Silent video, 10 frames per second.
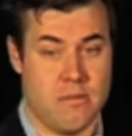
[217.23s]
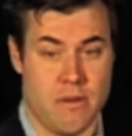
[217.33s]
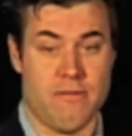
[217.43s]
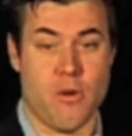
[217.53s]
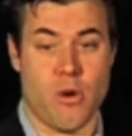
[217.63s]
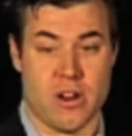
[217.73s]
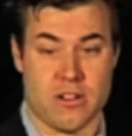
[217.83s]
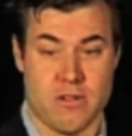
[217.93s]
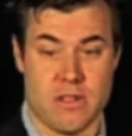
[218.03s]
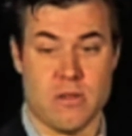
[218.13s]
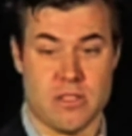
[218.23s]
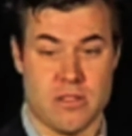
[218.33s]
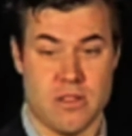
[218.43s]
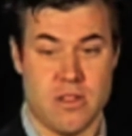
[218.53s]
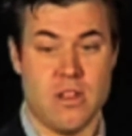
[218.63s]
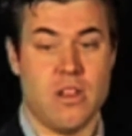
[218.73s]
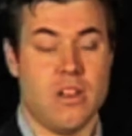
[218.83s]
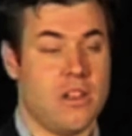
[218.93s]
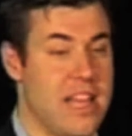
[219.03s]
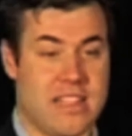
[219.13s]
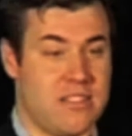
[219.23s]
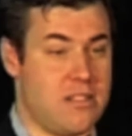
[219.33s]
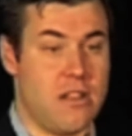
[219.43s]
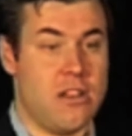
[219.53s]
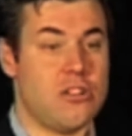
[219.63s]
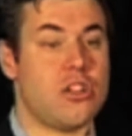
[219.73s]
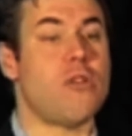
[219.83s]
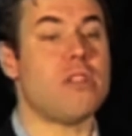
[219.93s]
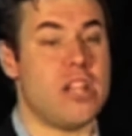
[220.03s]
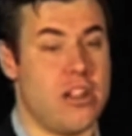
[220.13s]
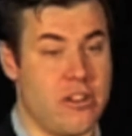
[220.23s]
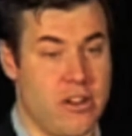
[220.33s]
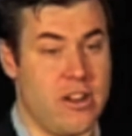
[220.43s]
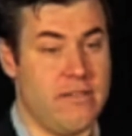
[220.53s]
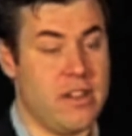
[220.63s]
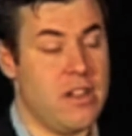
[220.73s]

before Christmas. That's totally unheard of.